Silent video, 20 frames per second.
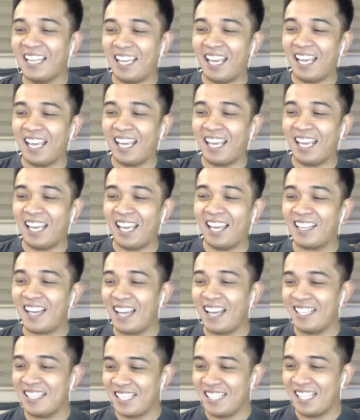
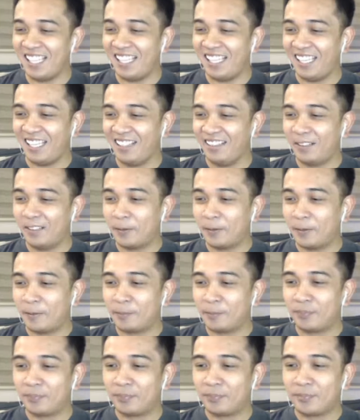LLIC.
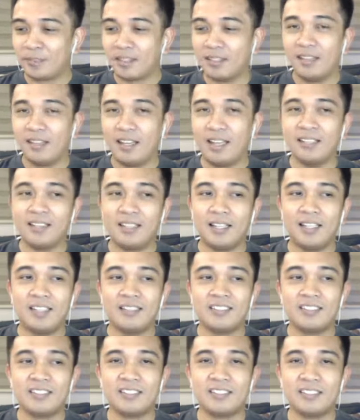And
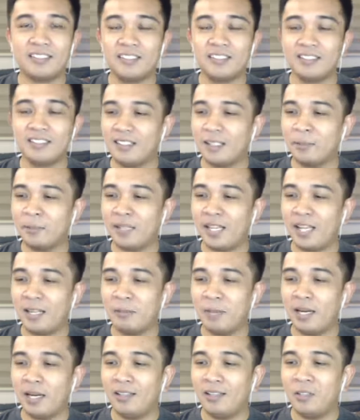then Sir
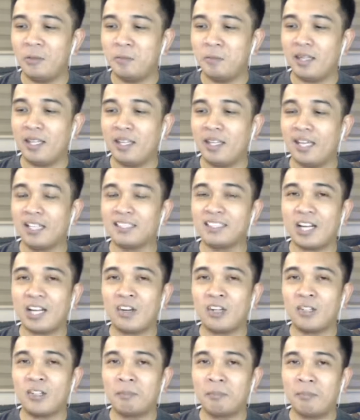Gabriel Billy Dominguez,
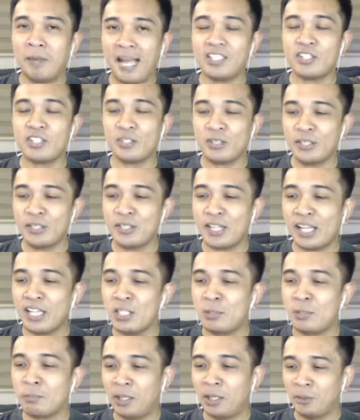our master
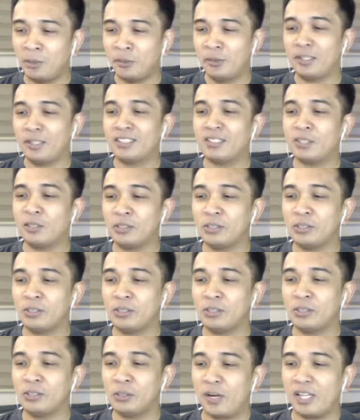salespreneur, is
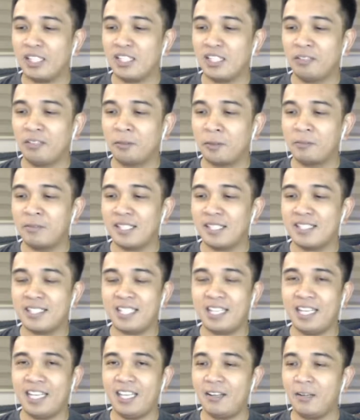also watching from the
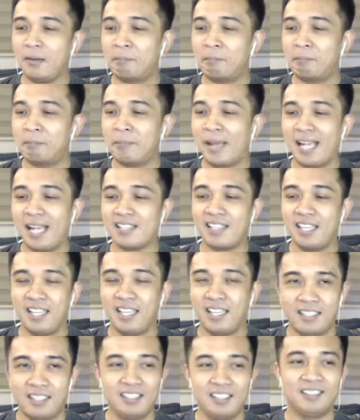city of
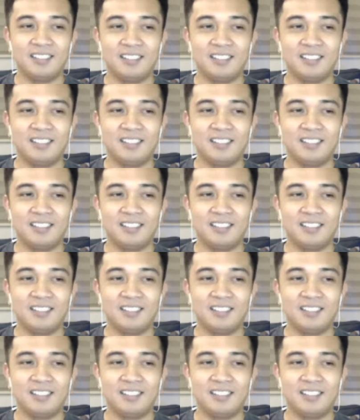Pasig.